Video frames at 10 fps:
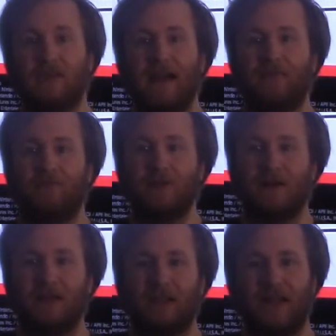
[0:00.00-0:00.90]
lag-free
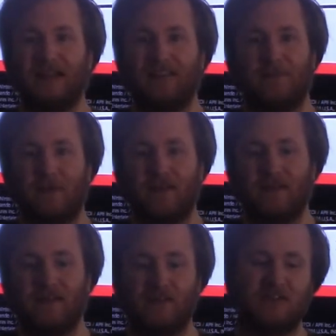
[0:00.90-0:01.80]
online
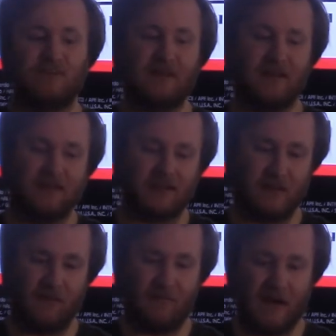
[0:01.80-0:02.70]
experience just
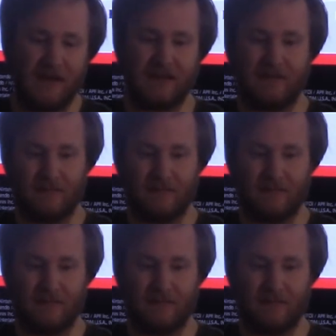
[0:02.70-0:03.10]
because of my,